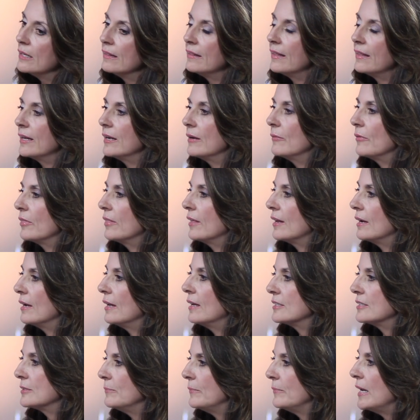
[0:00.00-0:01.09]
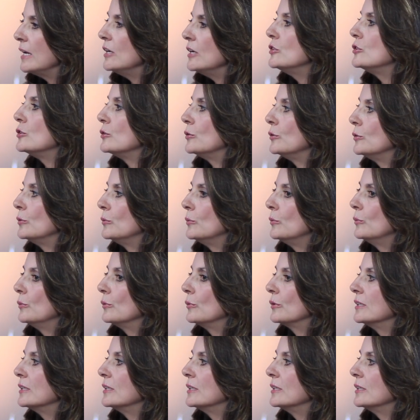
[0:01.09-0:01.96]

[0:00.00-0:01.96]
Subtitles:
that has made you